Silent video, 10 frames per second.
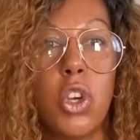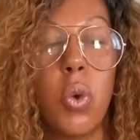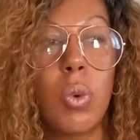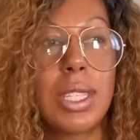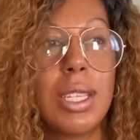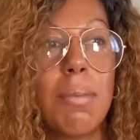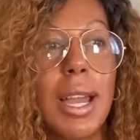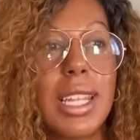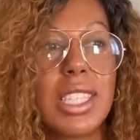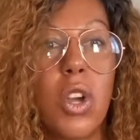When somebody
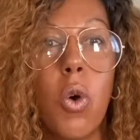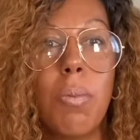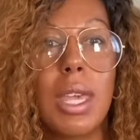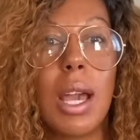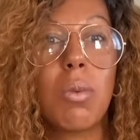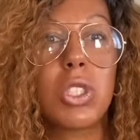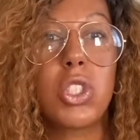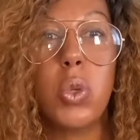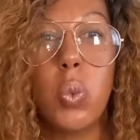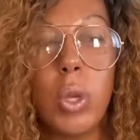told me I was too
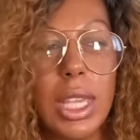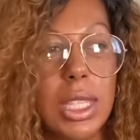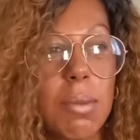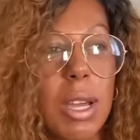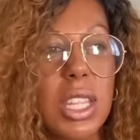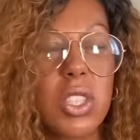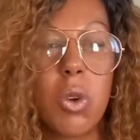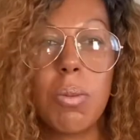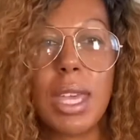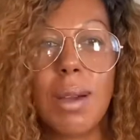weak, somebody told
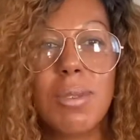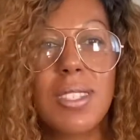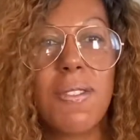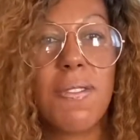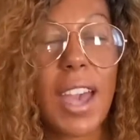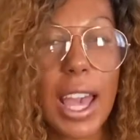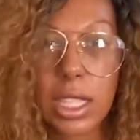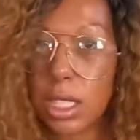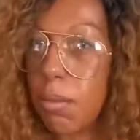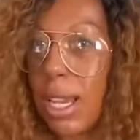me I was fat,
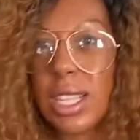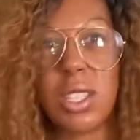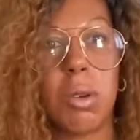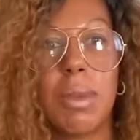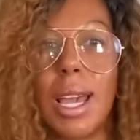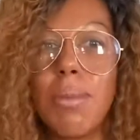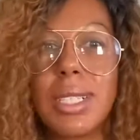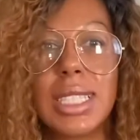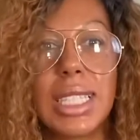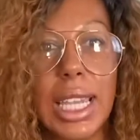somebody told me I was
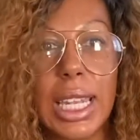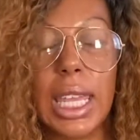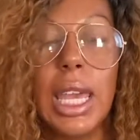skinny,